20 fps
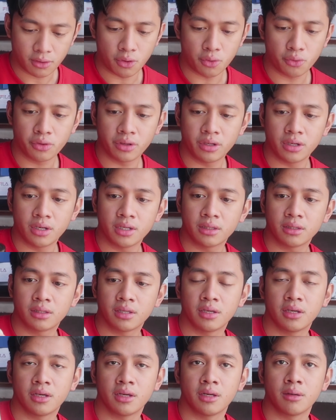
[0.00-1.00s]
Coconut.
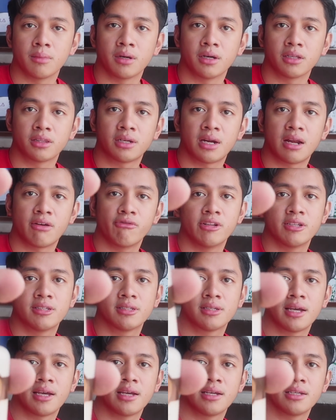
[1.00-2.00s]
Mga travel
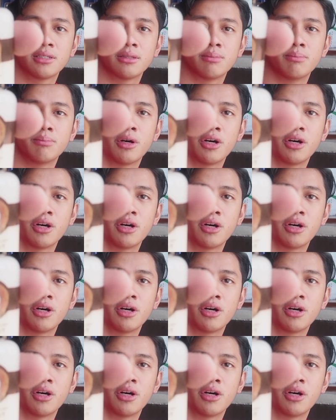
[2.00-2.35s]
size.